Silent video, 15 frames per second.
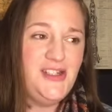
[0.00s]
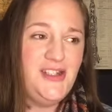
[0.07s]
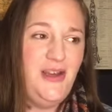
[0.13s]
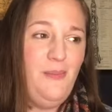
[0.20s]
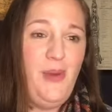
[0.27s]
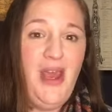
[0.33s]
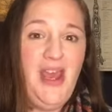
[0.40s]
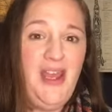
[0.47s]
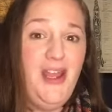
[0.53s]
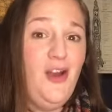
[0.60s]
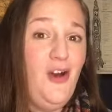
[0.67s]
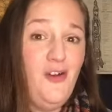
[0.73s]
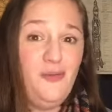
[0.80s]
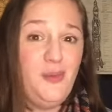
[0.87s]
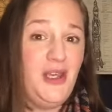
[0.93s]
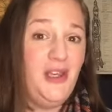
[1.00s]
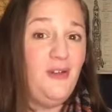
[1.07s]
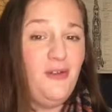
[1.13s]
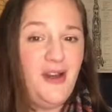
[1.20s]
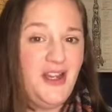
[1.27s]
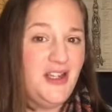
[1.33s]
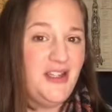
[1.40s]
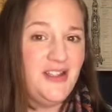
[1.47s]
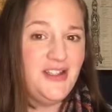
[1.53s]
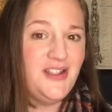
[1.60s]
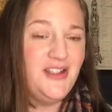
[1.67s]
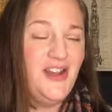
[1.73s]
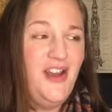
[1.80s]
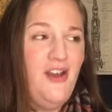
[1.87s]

and pay off peak rates